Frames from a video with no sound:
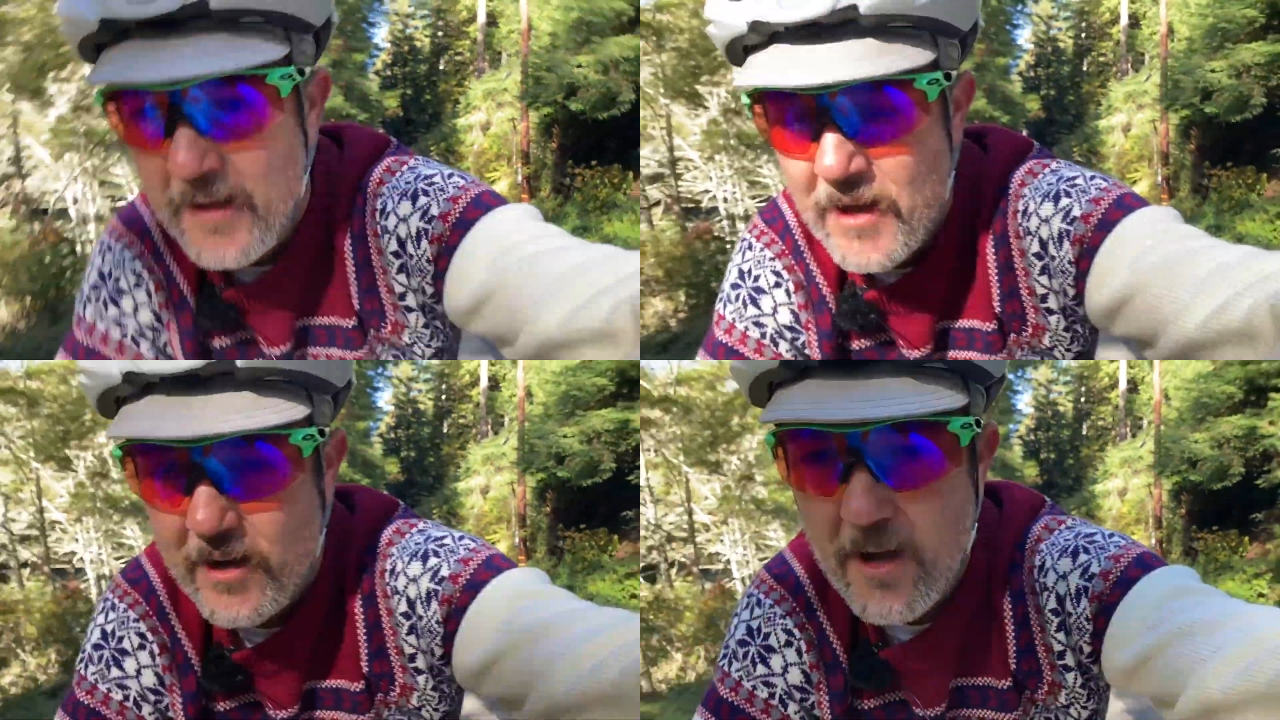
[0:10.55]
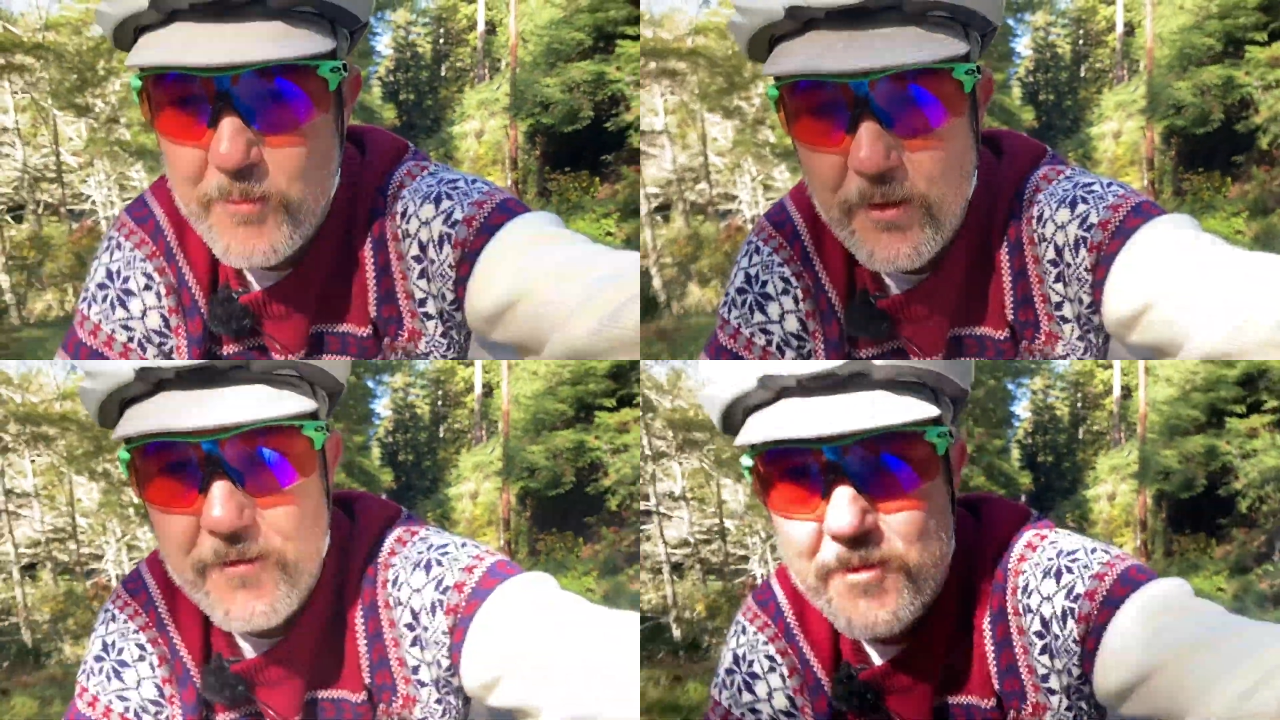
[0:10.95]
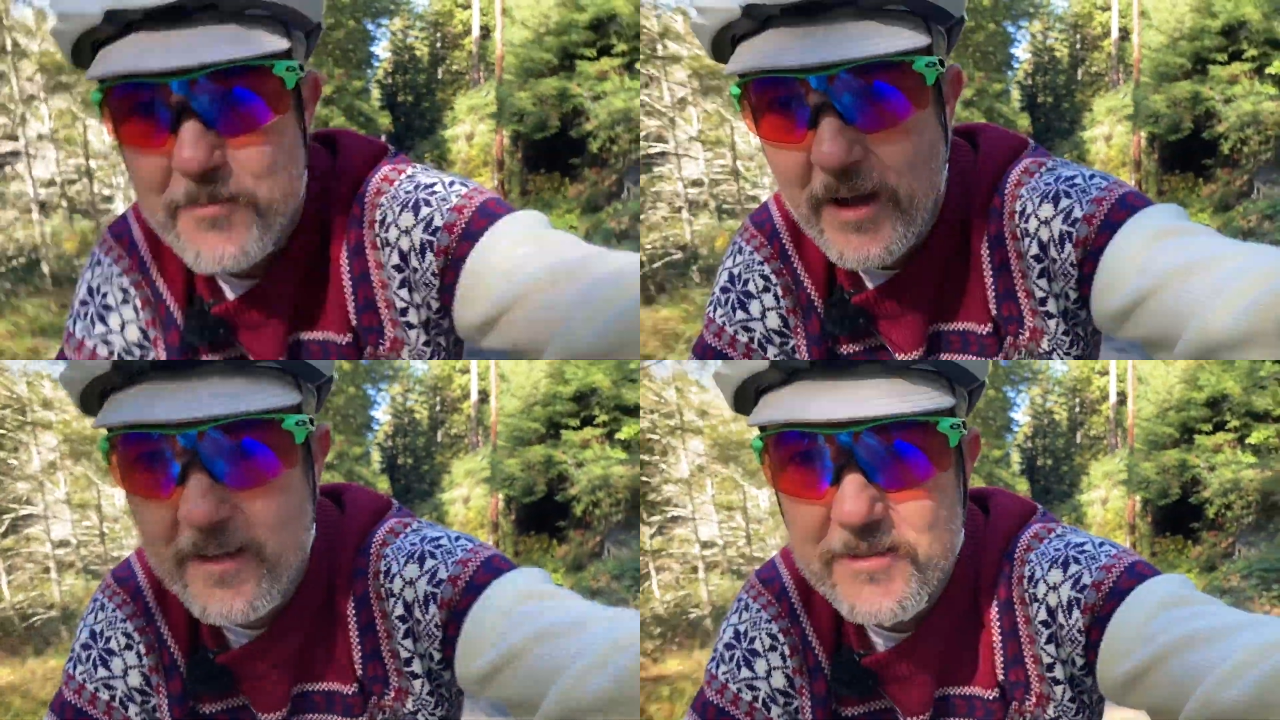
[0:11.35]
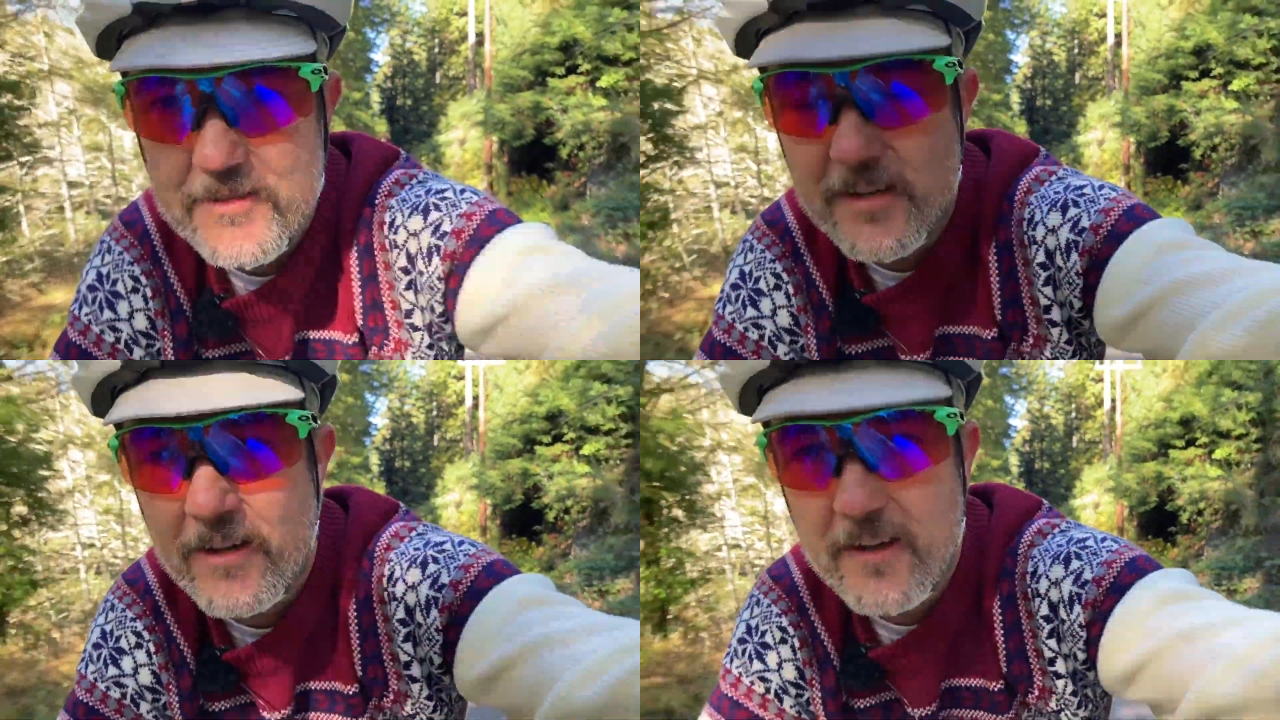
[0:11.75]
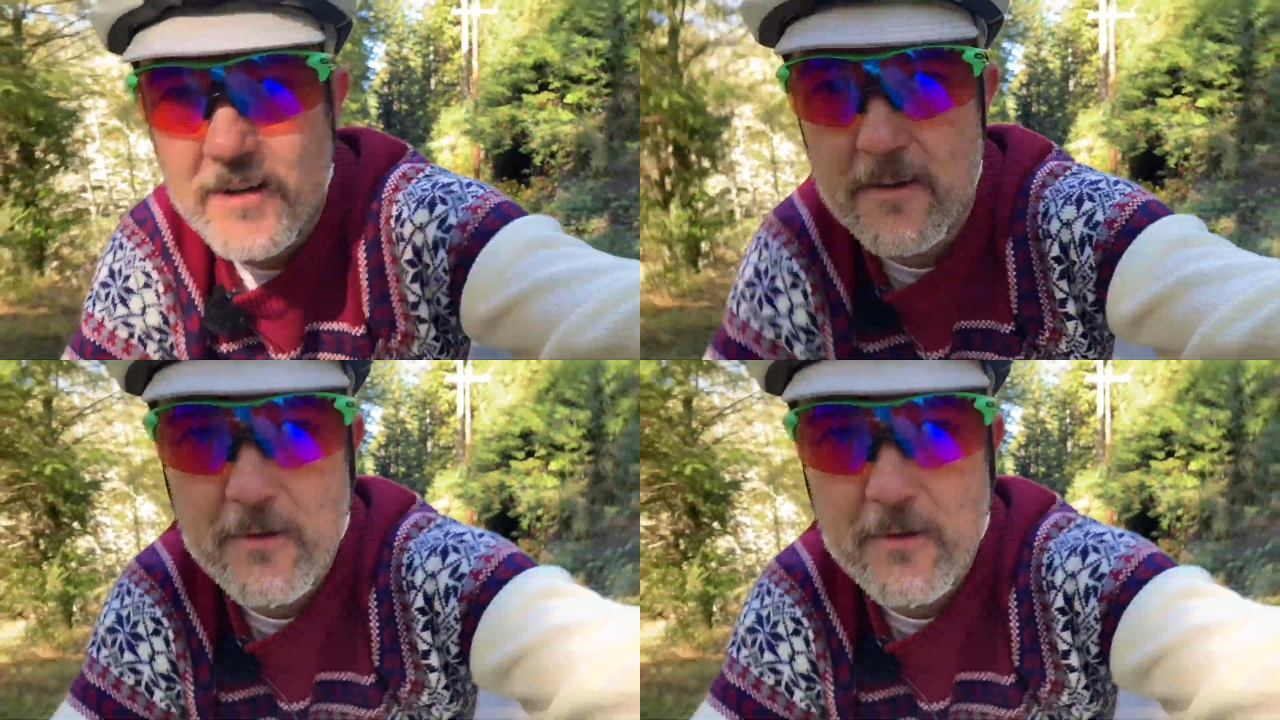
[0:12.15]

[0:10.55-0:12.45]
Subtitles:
a couple of the bikes I'm